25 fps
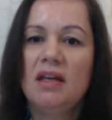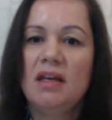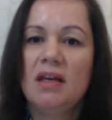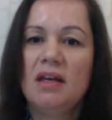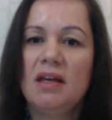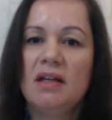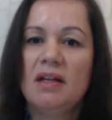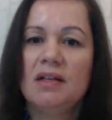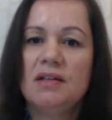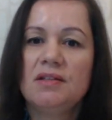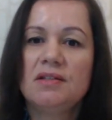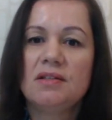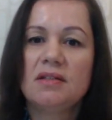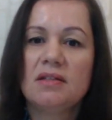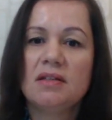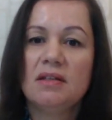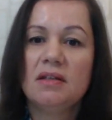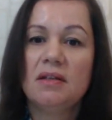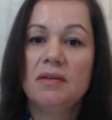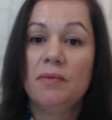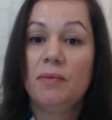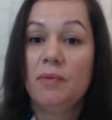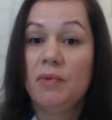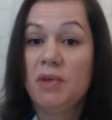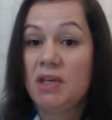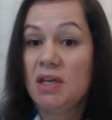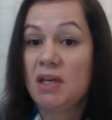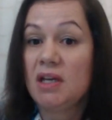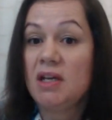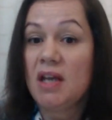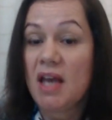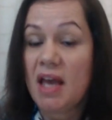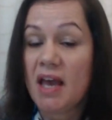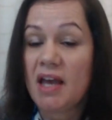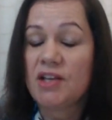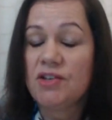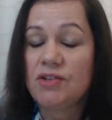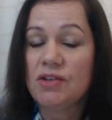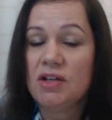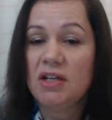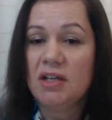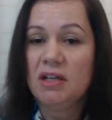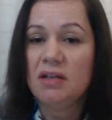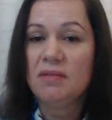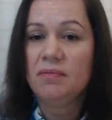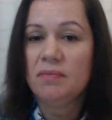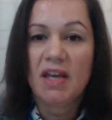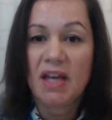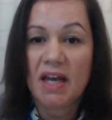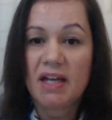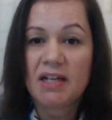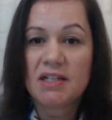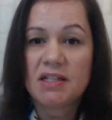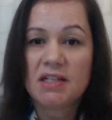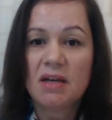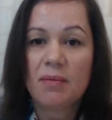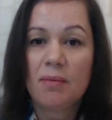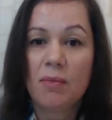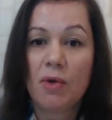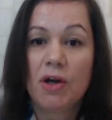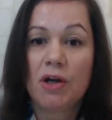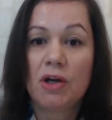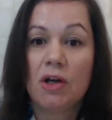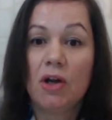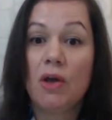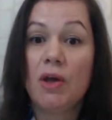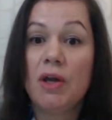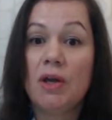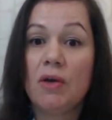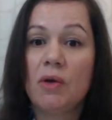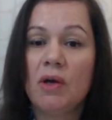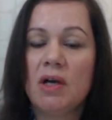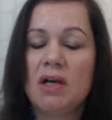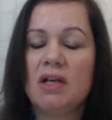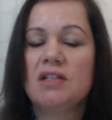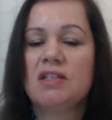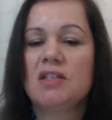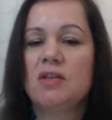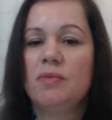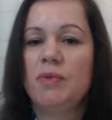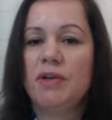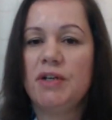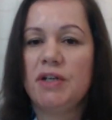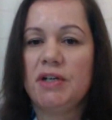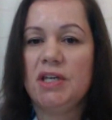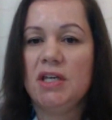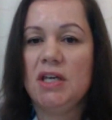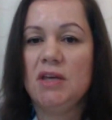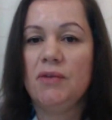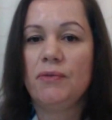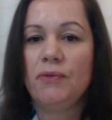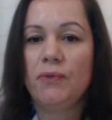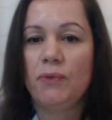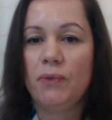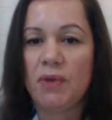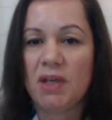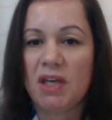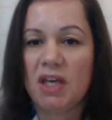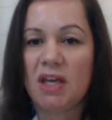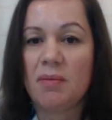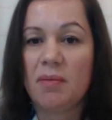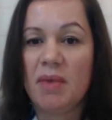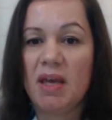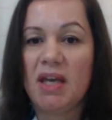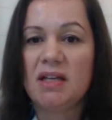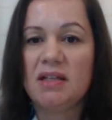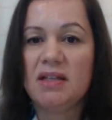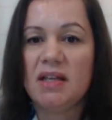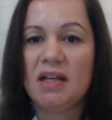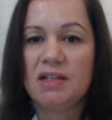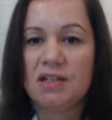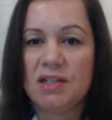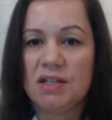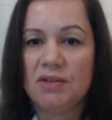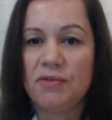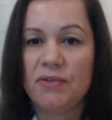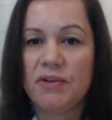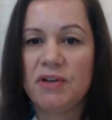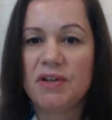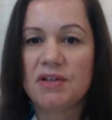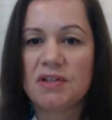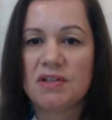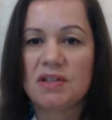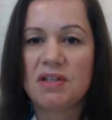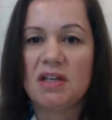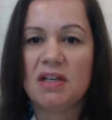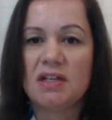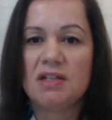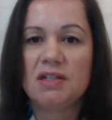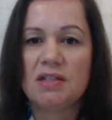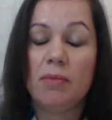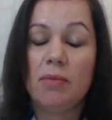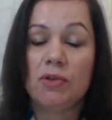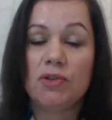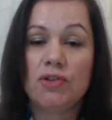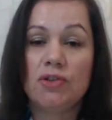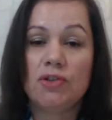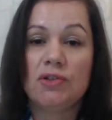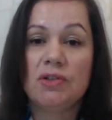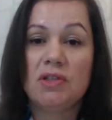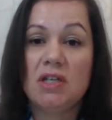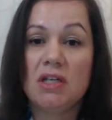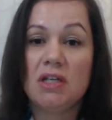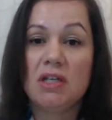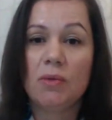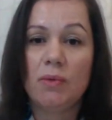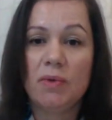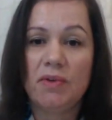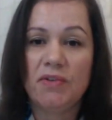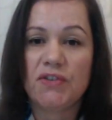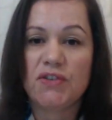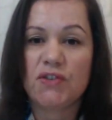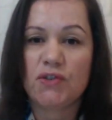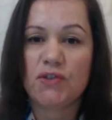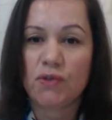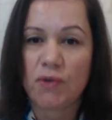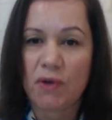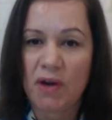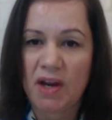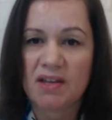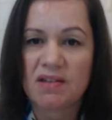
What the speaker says: And we can actually get a more loyal customer if we can make that difference and being able to deal with